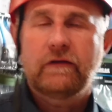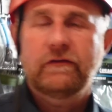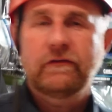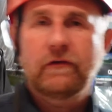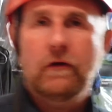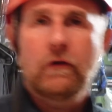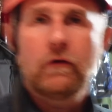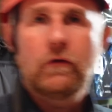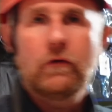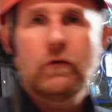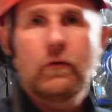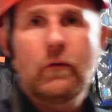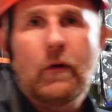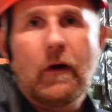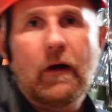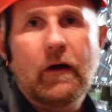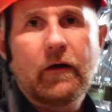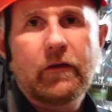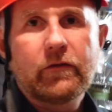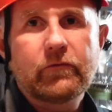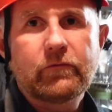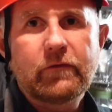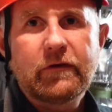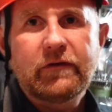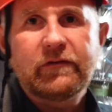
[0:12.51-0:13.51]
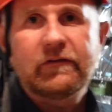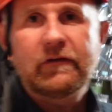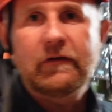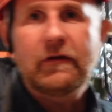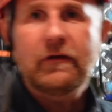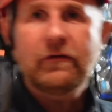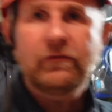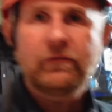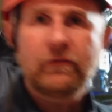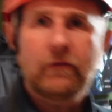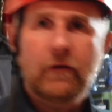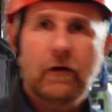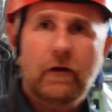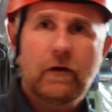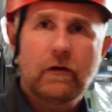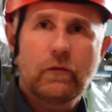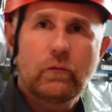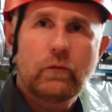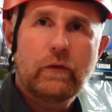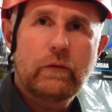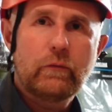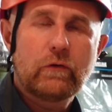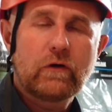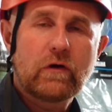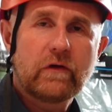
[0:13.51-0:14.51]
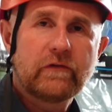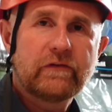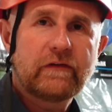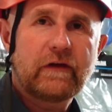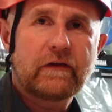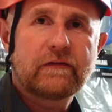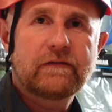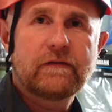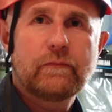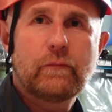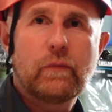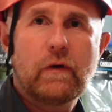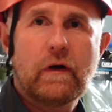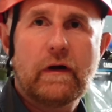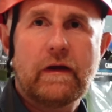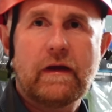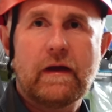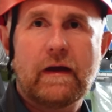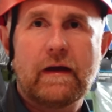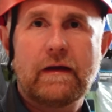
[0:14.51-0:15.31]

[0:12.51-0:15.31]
so the reason is we were contacted by